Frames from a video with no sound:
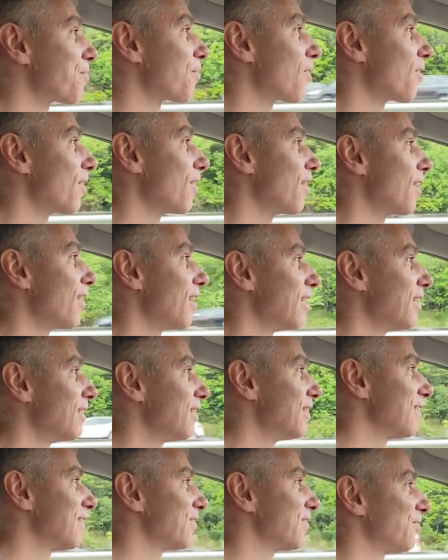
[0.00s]
75
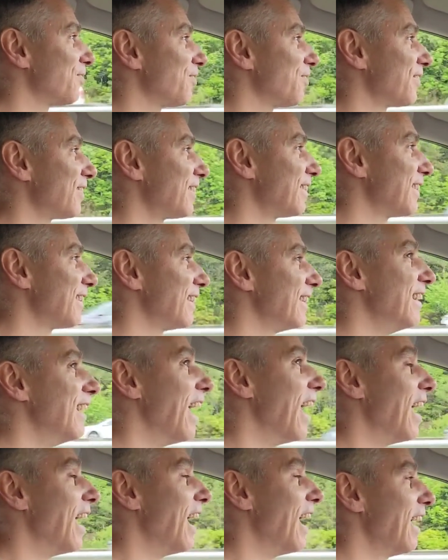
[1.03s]
miles in Virginia. Nope, yeah.
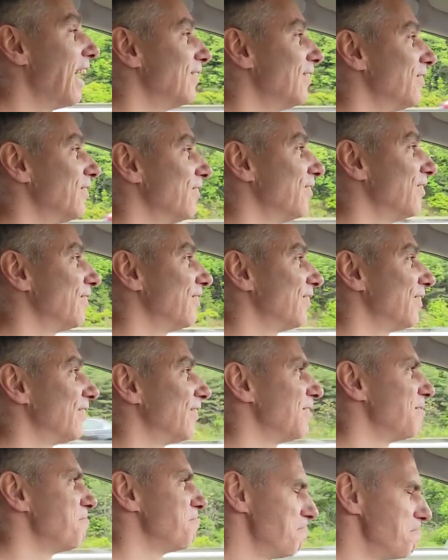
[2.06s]
North Carolina,
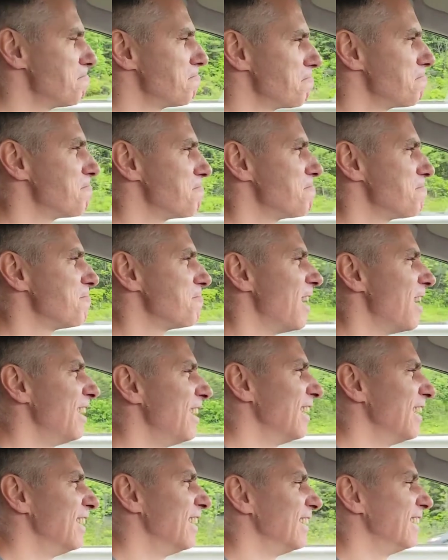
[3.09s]
Tennessee. What state were we in?
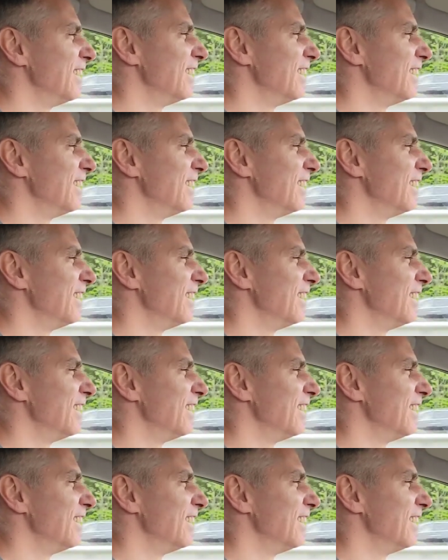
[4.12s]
